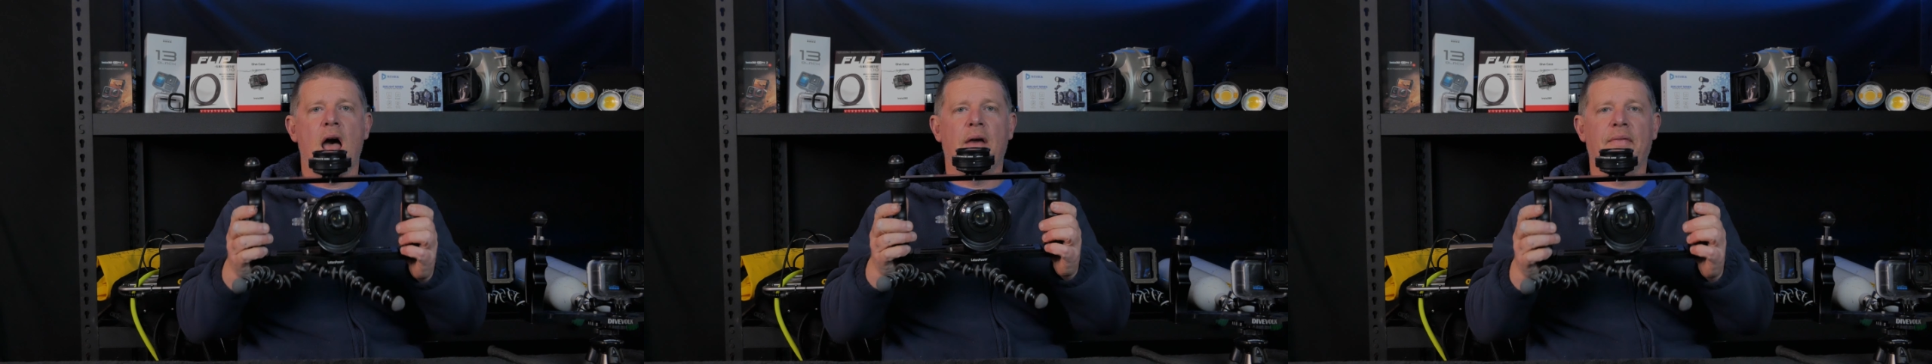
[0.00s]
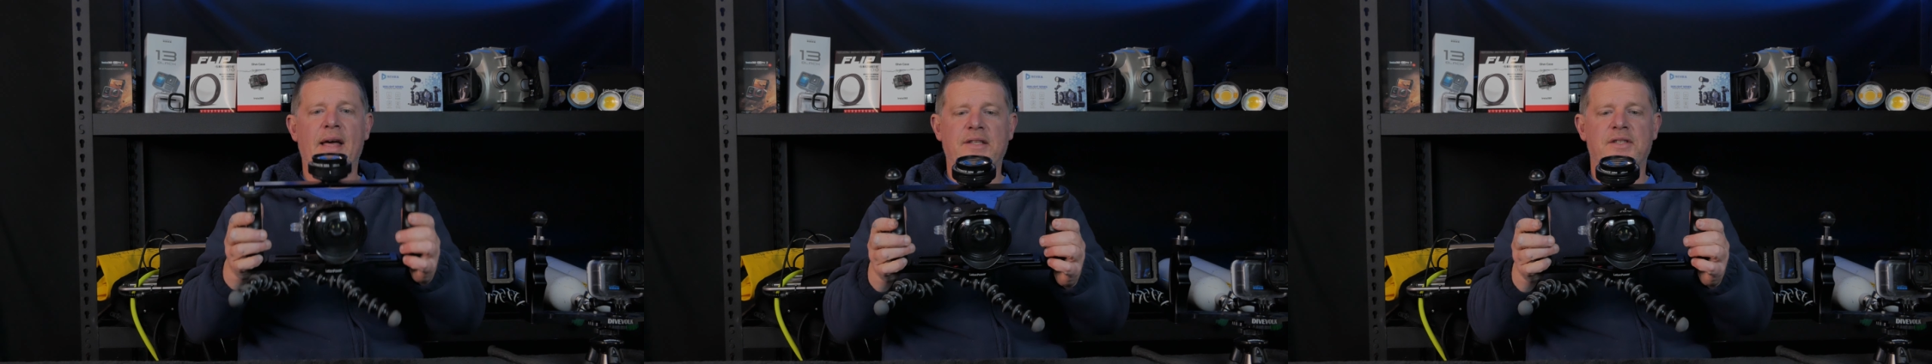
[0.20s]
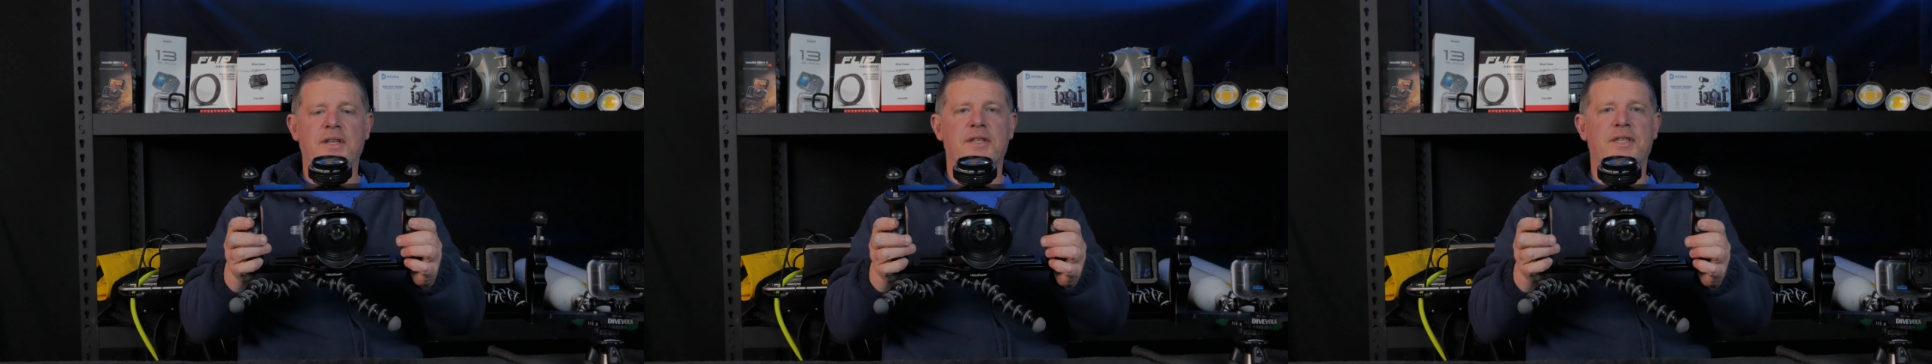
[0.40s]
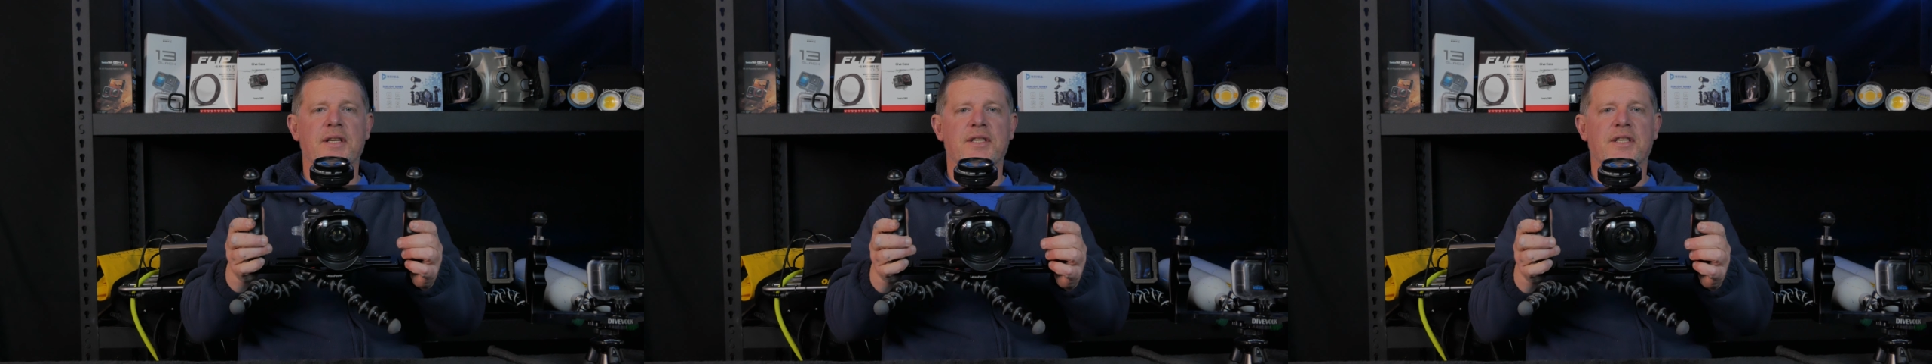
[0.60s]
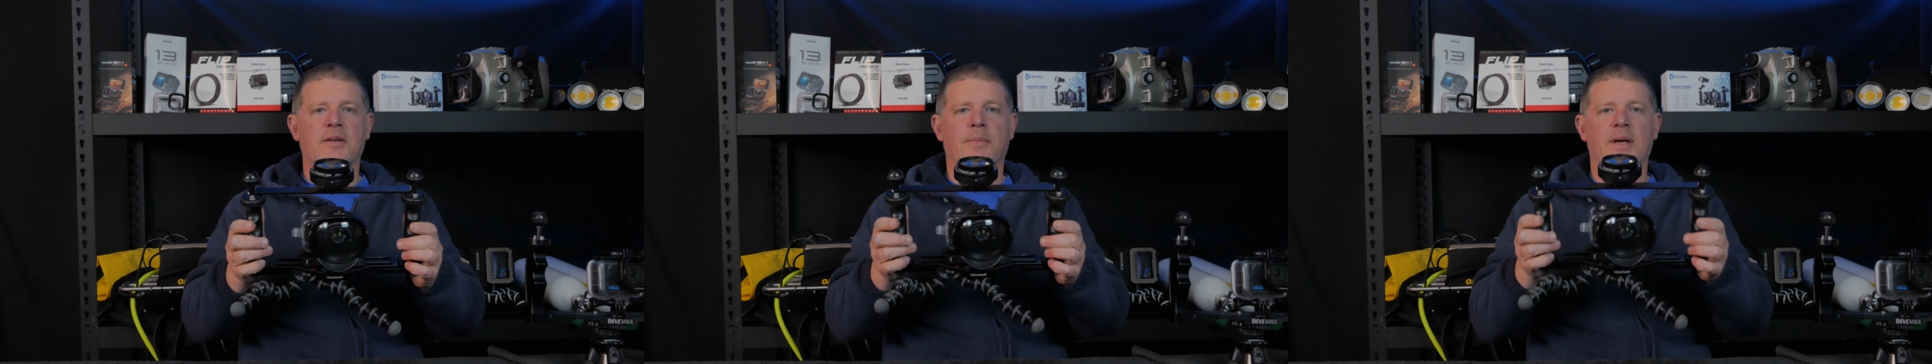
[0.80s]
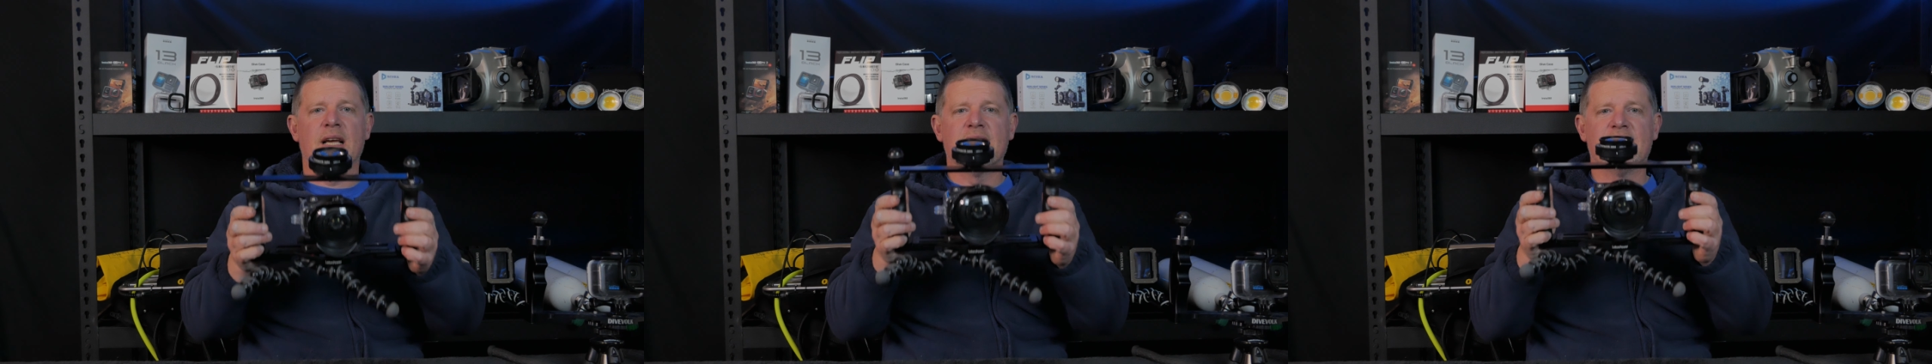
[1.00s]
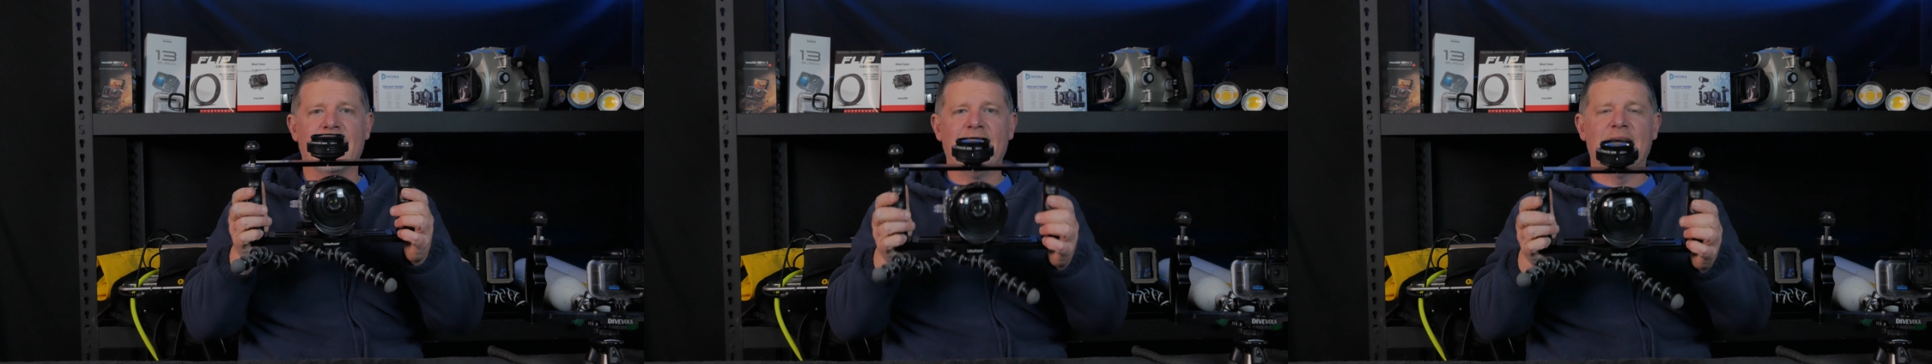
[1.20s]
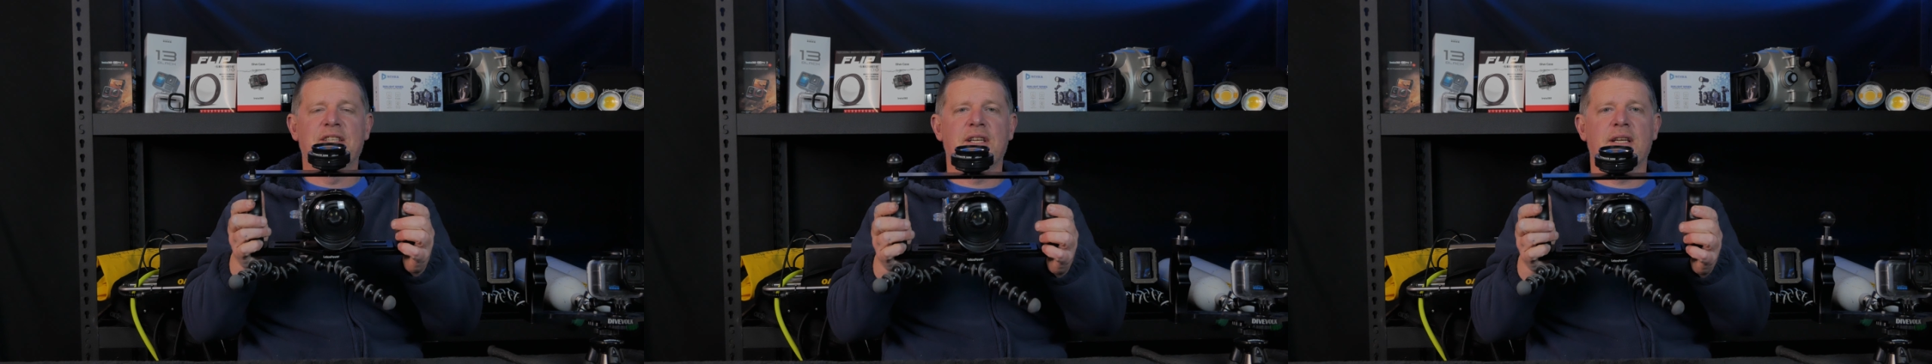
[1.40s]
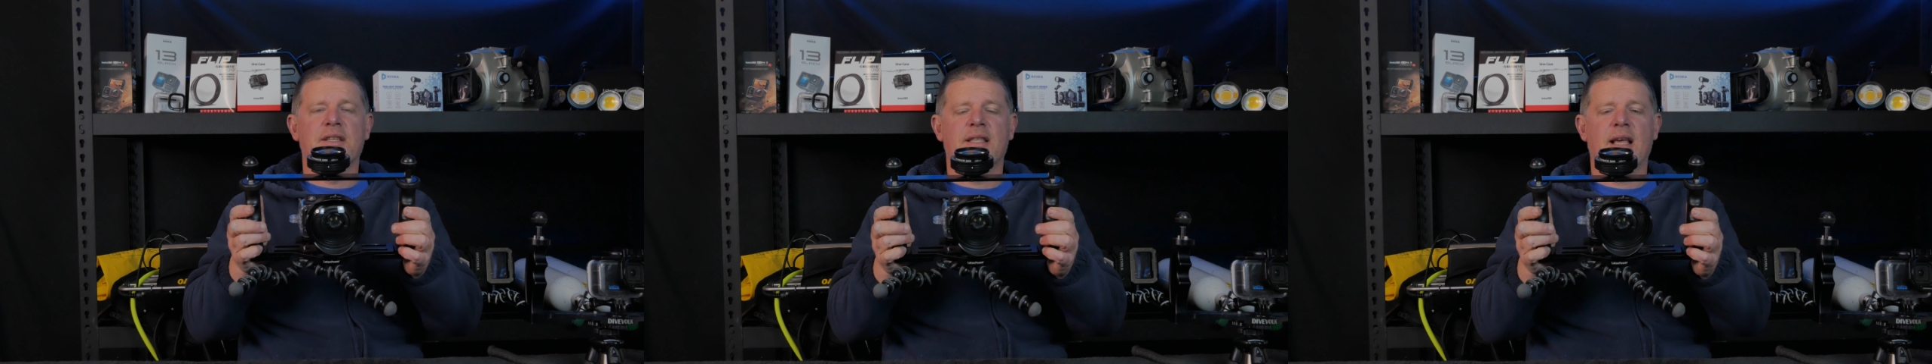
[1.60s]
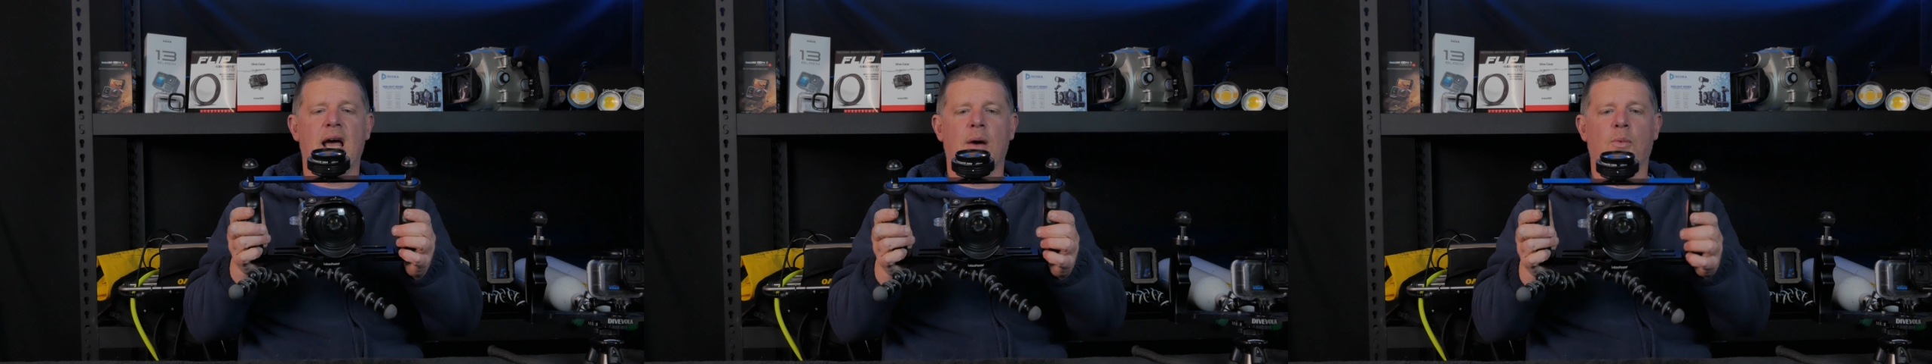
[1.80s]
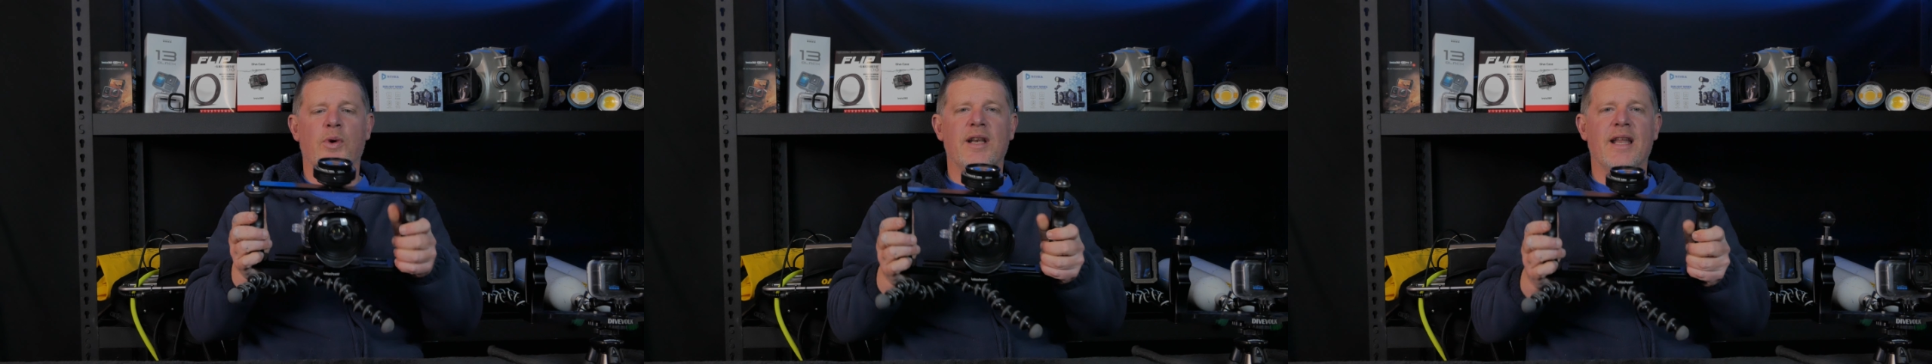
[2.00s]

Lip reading: And that's your system, as easy as that.